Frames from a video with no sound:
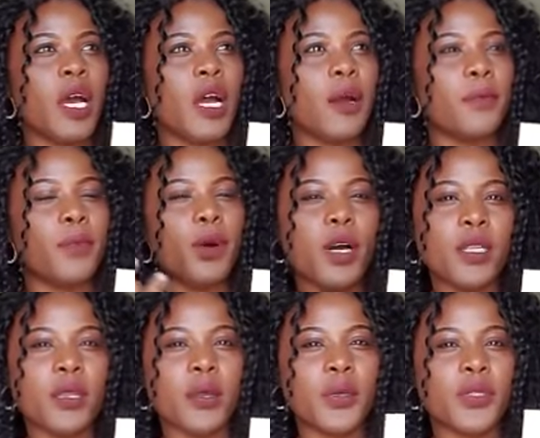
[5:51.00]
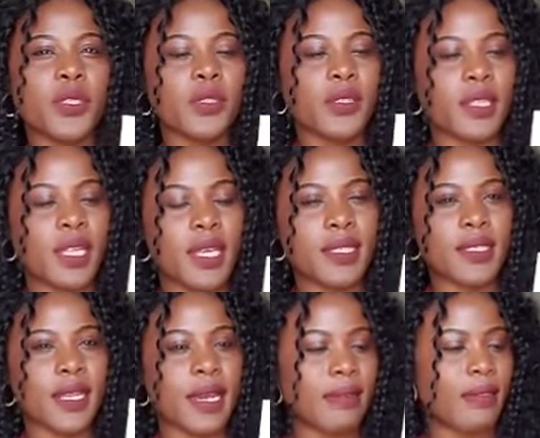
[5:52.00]
body lotion, things
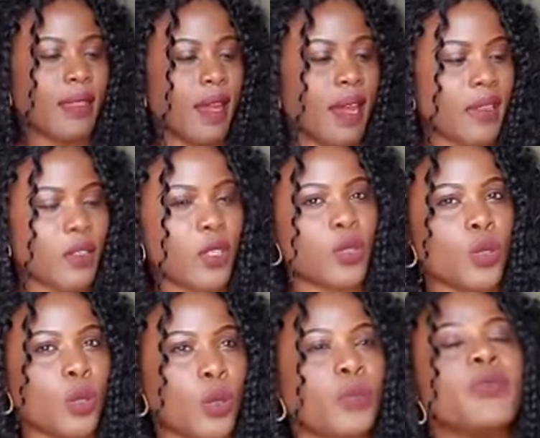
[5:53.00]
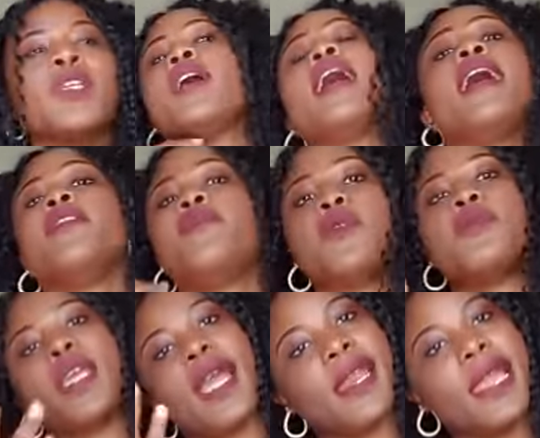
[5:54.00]
like that. So, and for
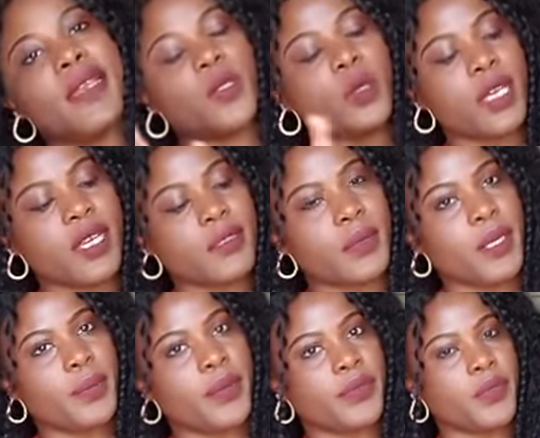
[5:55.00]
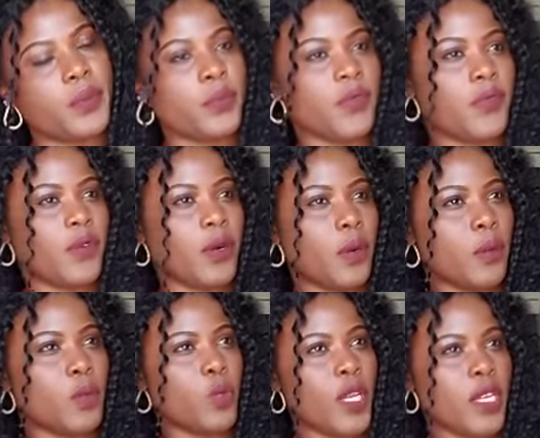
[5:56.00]
me, I like to get my perfumes
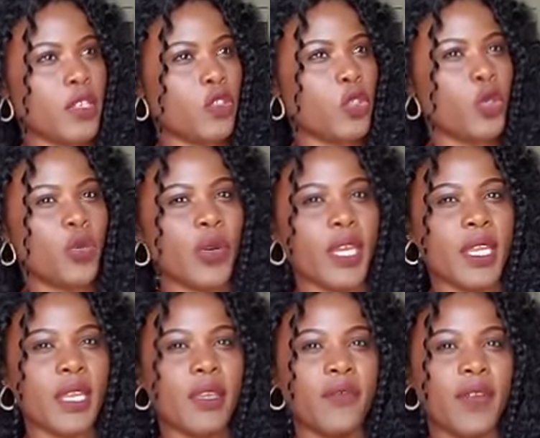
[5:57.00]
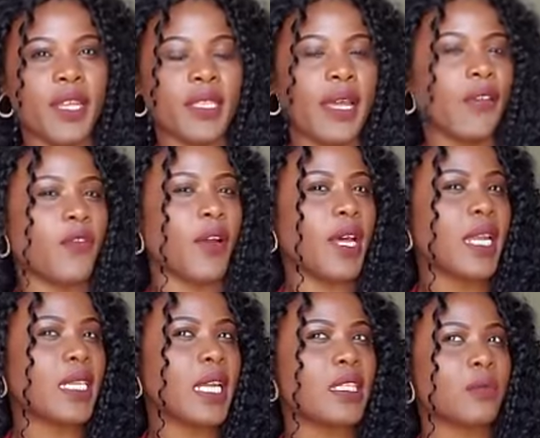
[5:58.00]
from Winners during event like
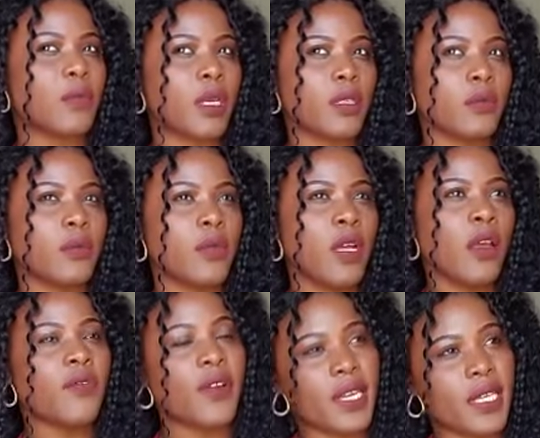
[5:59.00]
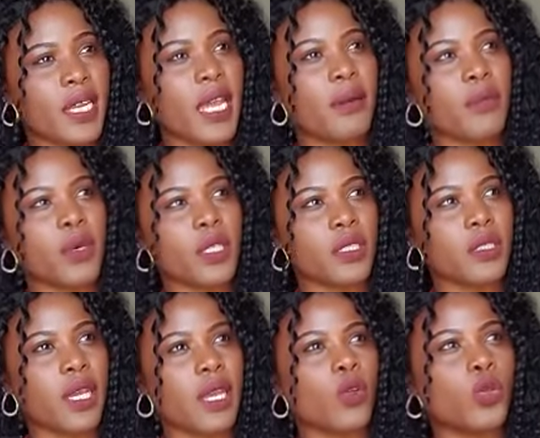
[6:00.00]
Father's Day, Mother's
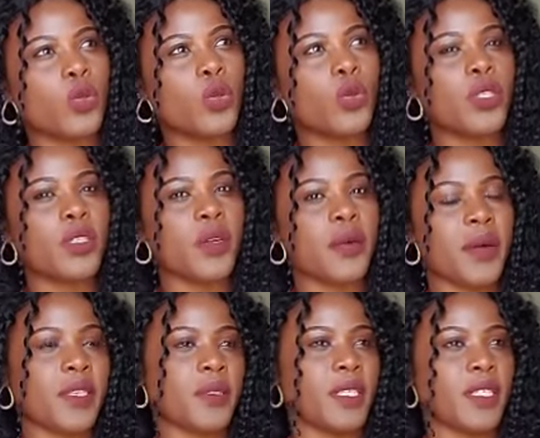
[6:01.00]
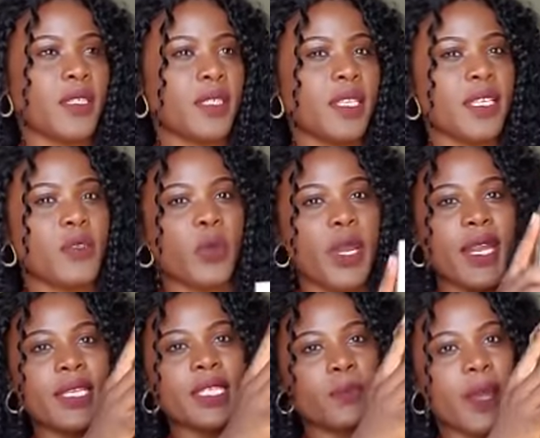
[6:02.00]
Day, or towards Christmas, because that's
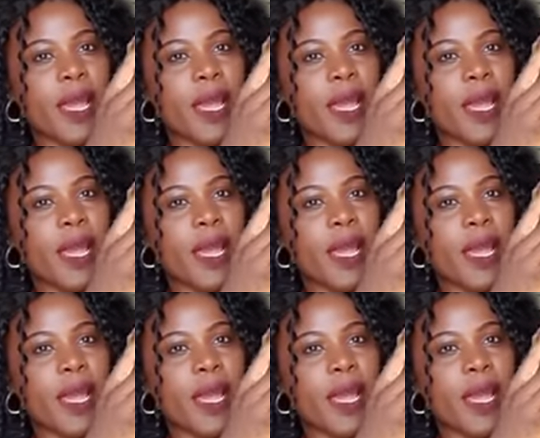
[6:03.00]
when this